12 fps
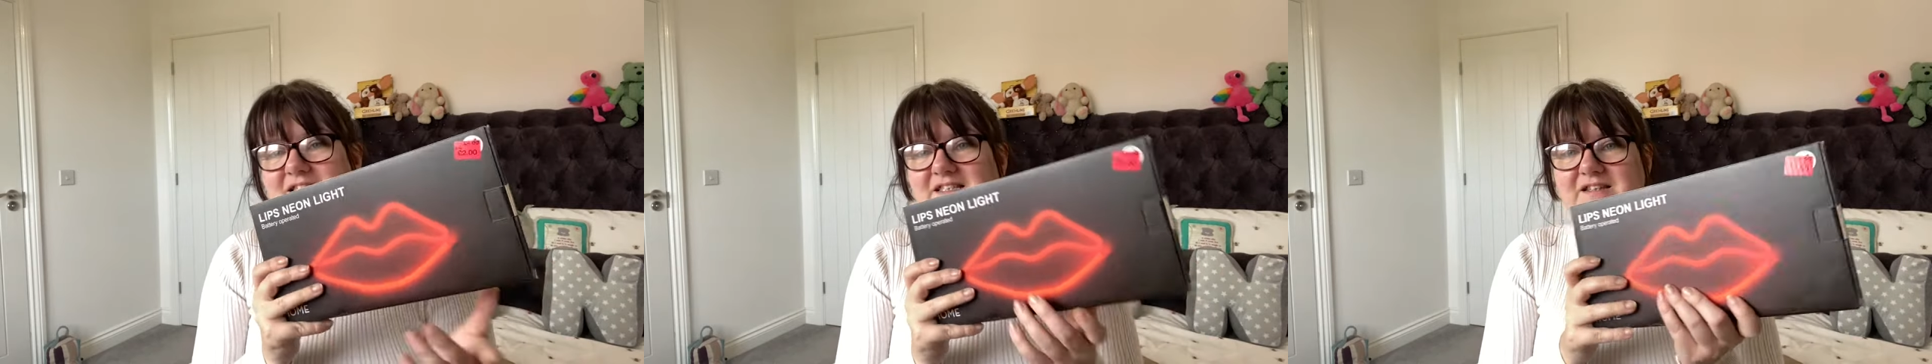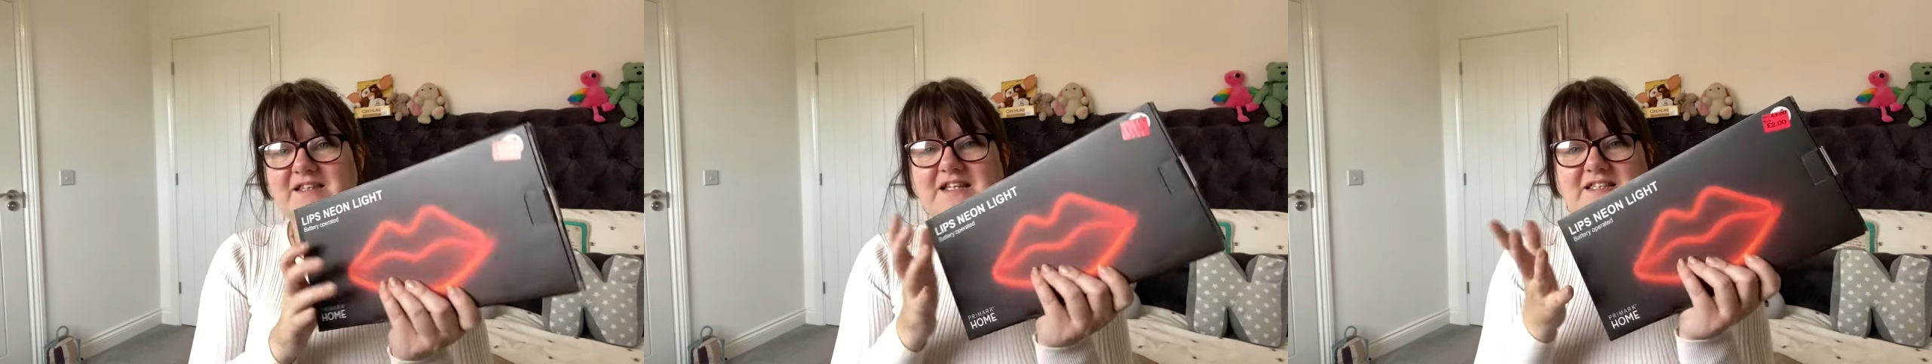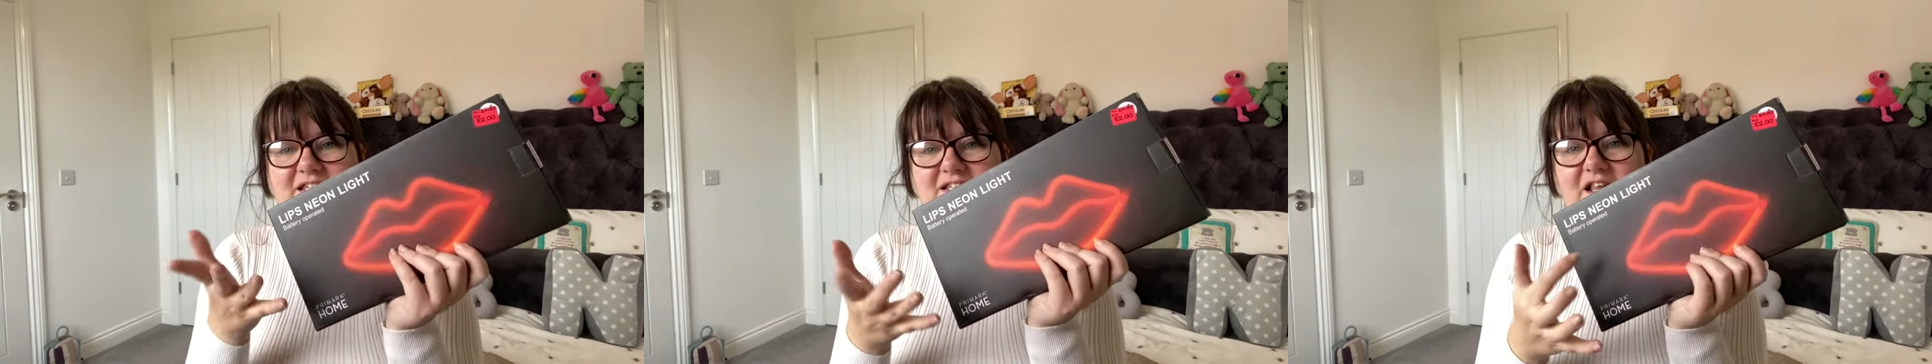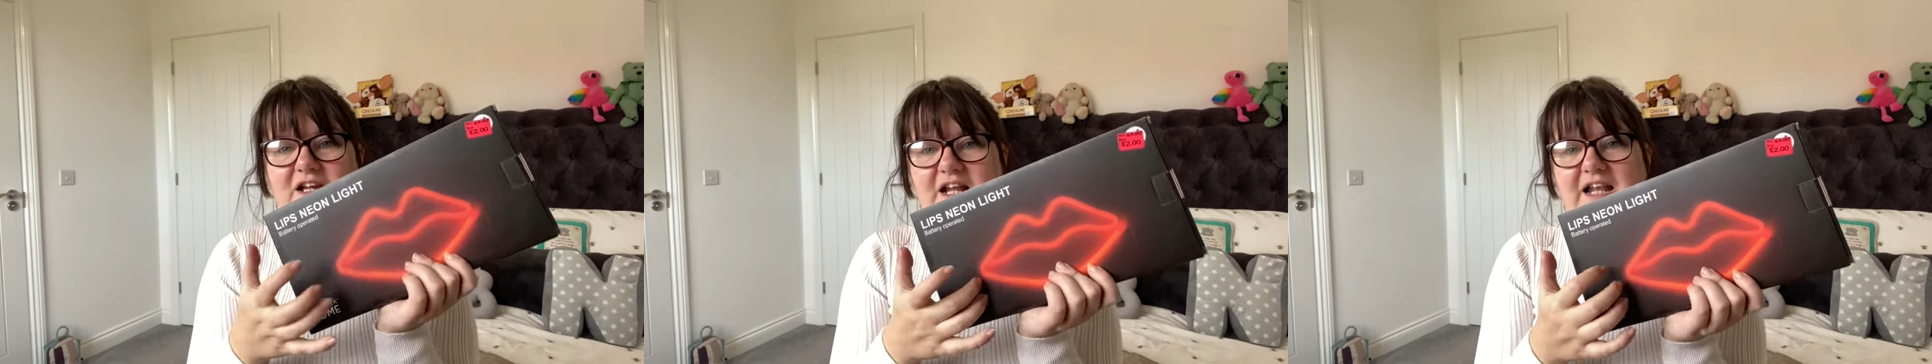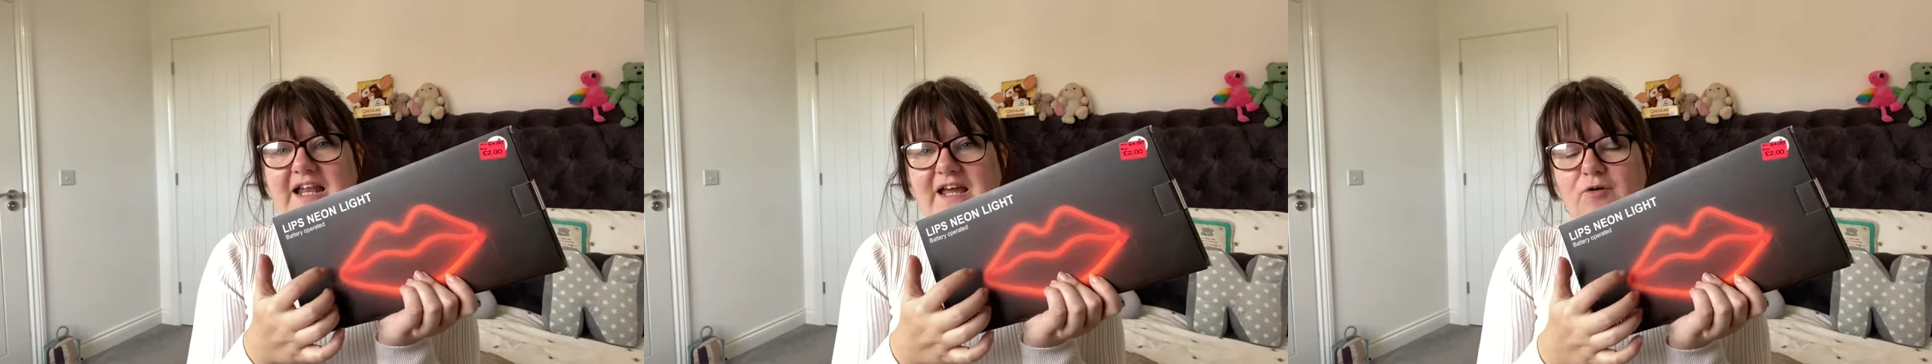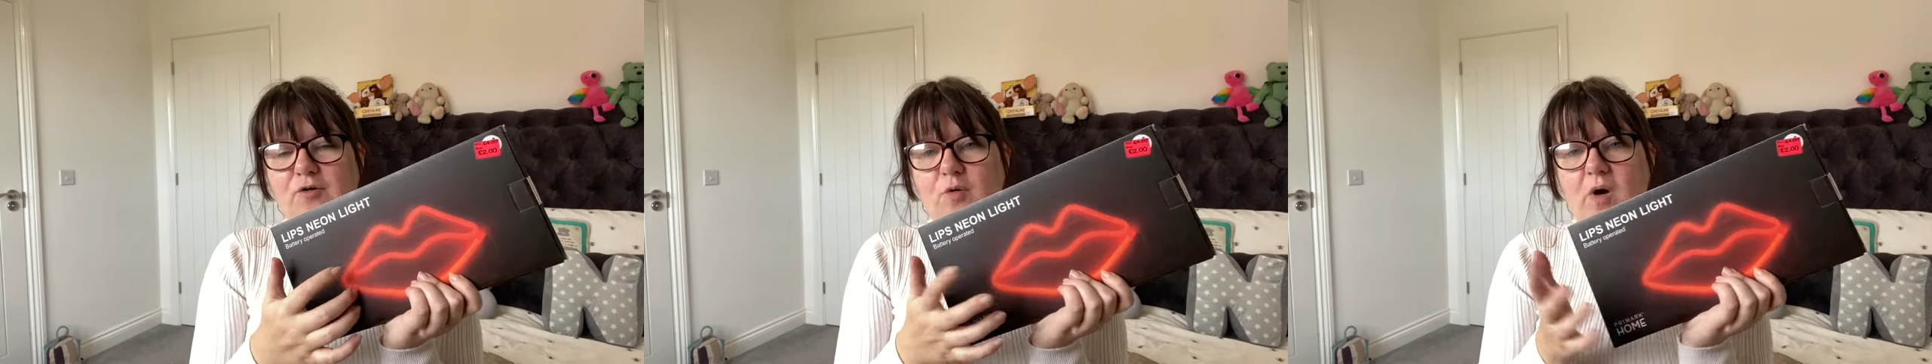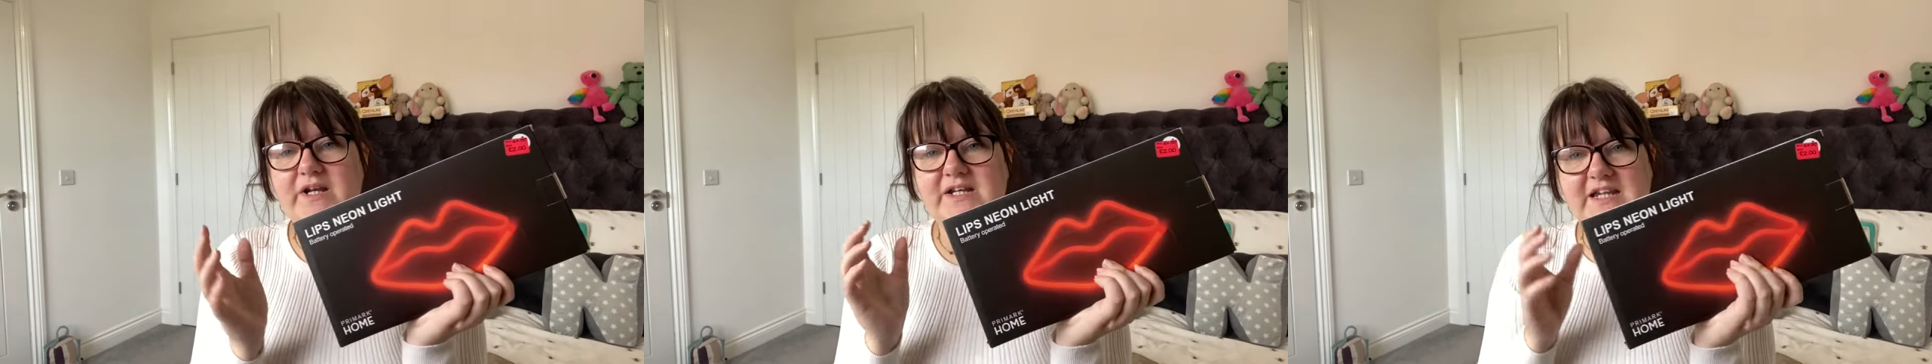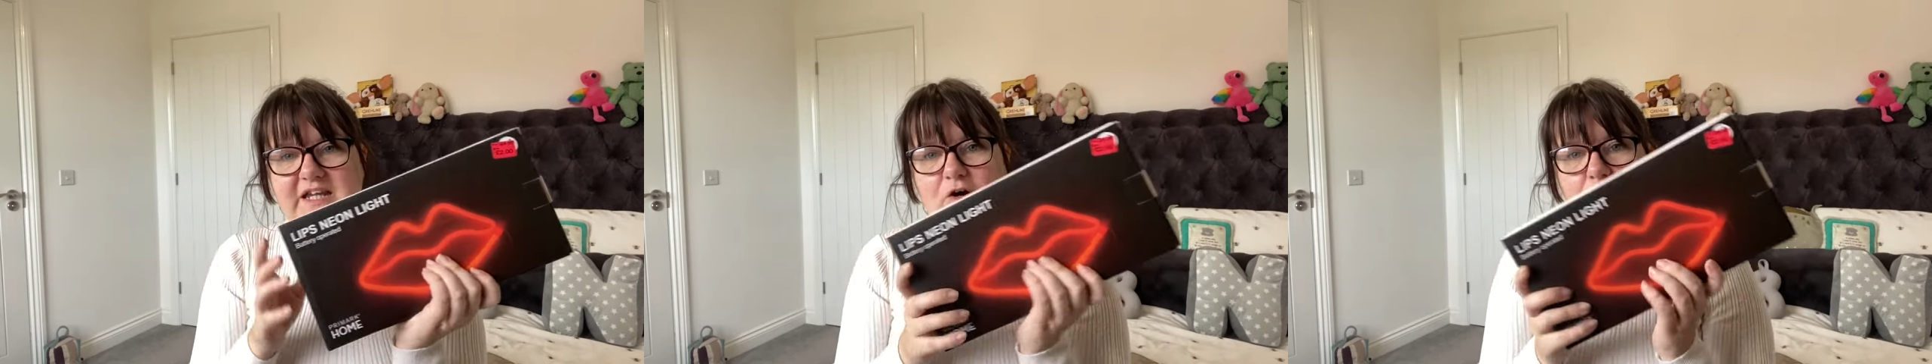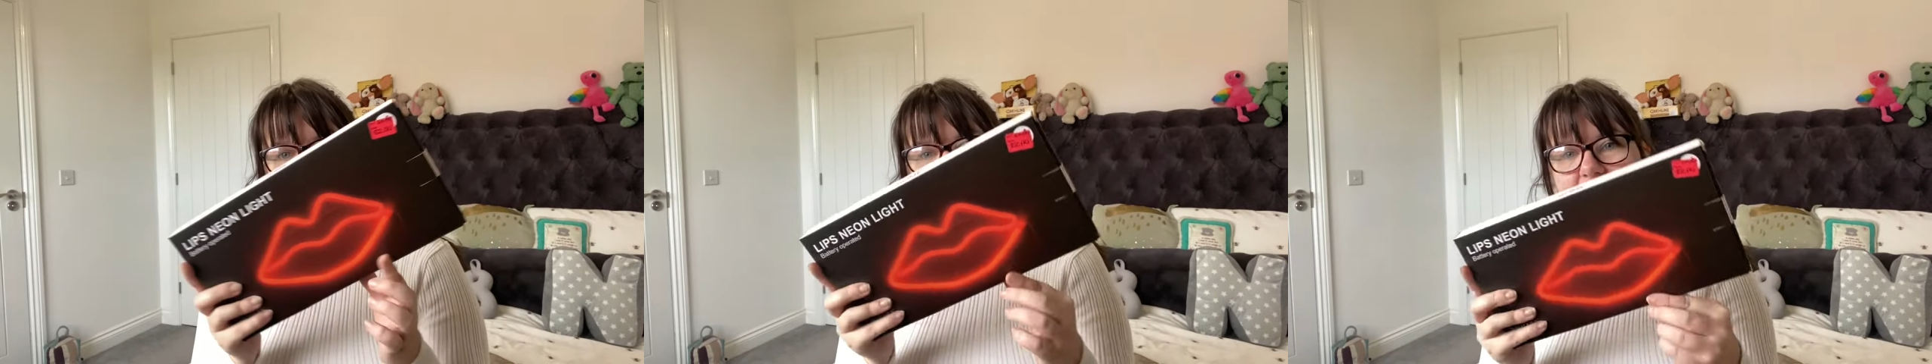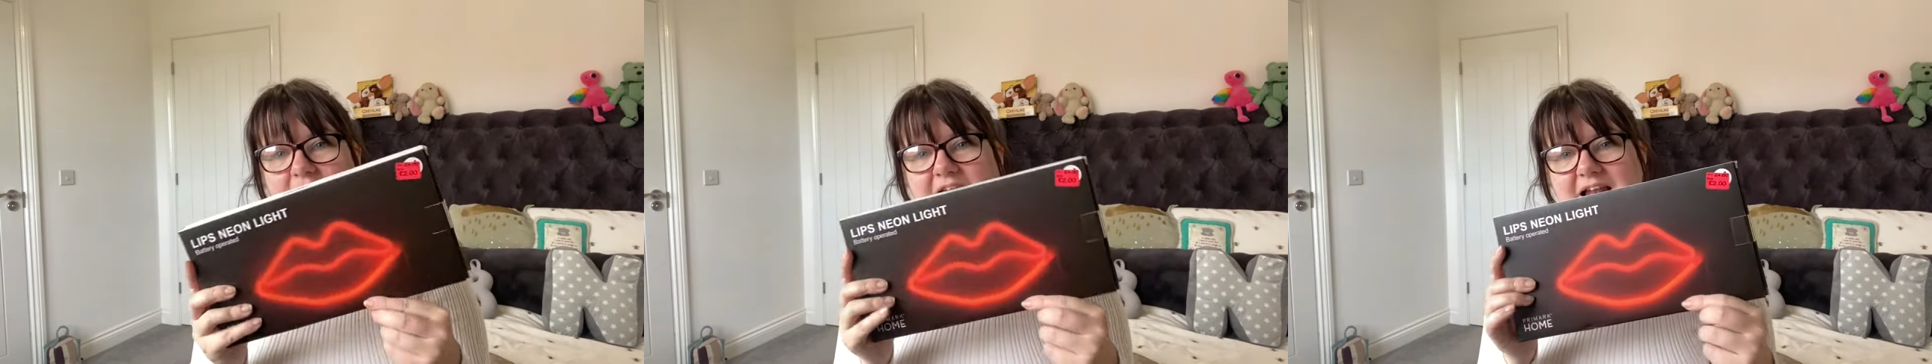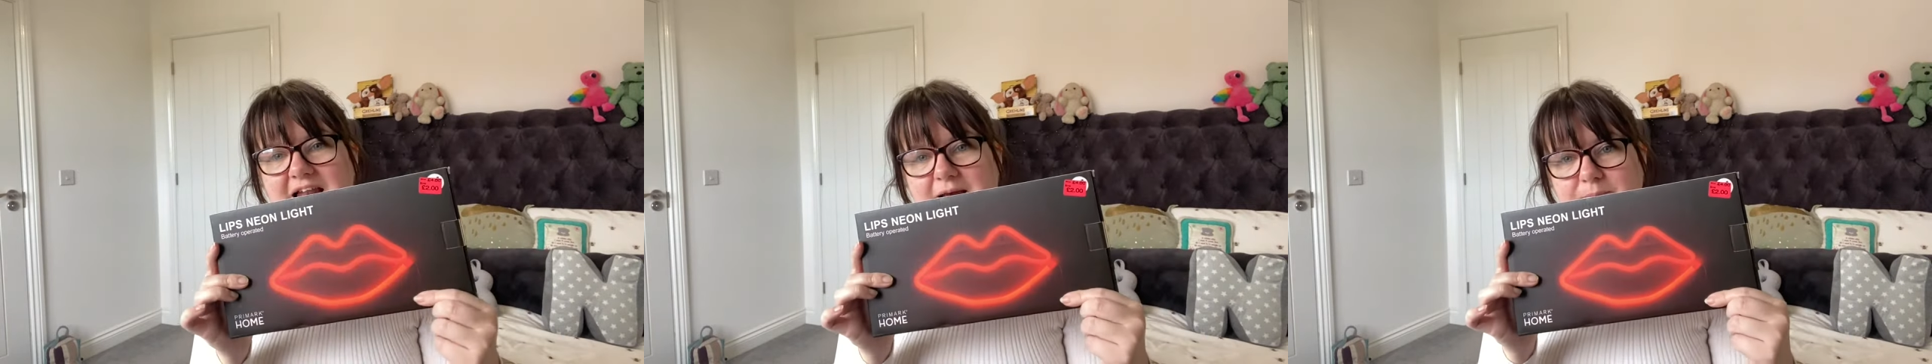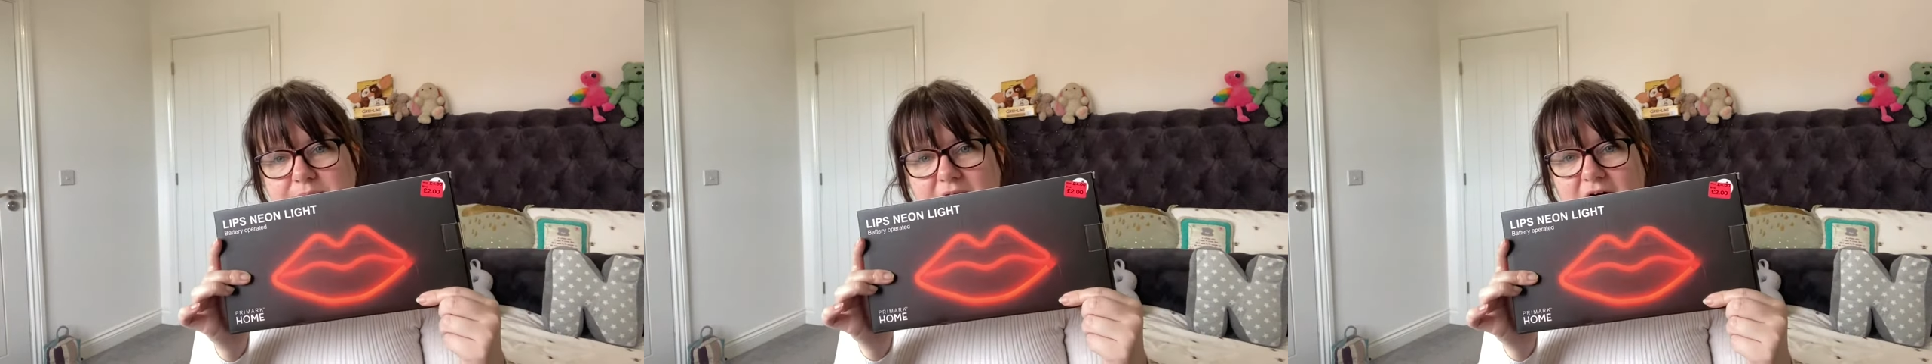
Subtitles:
So this is like a little neon lip